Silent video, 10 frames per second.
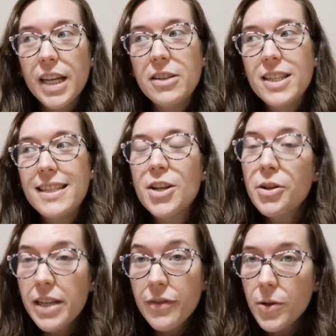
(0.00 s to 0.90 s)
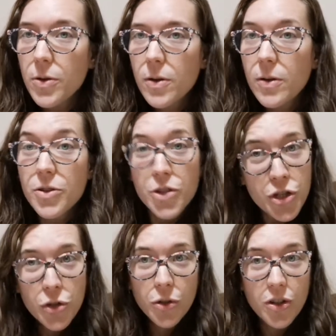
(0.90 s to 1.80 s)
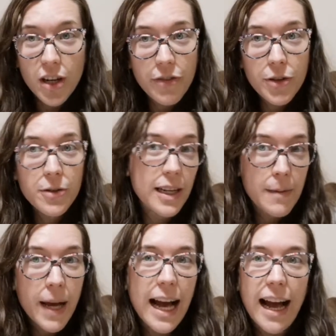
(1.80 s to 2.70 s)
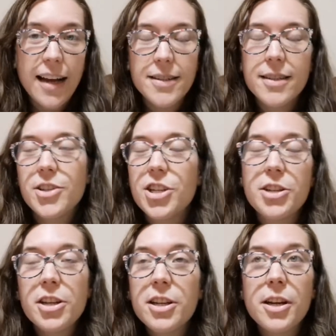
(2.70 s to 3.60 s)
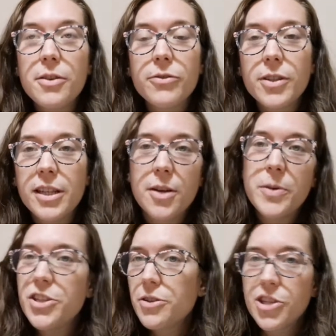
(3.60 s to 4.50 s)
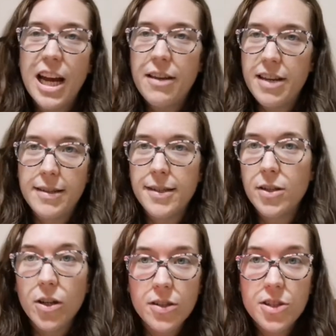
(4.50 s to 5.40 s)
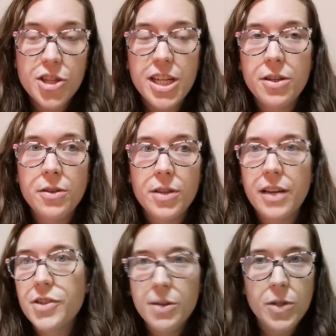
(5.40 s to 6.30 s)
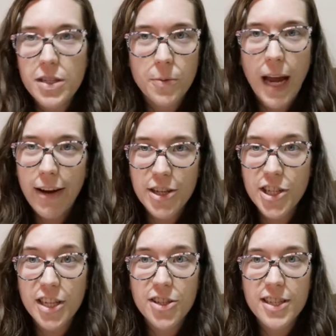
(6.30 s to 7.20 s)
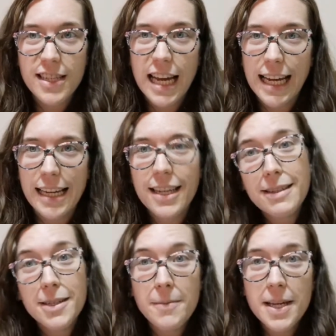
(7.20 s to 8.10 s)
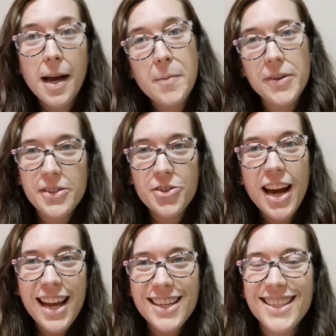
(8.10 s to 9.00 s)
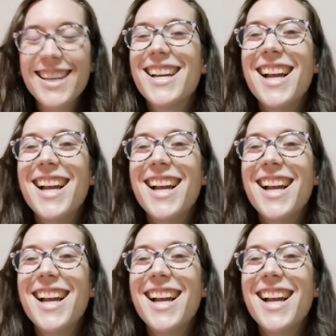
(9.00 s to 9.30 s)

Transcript: And I said, only if you're sure. I feel really bad. She said, no, you know, we do share things a lot. So she knew that if she wanted to wear it, she could just say, next time you come, bring the dress.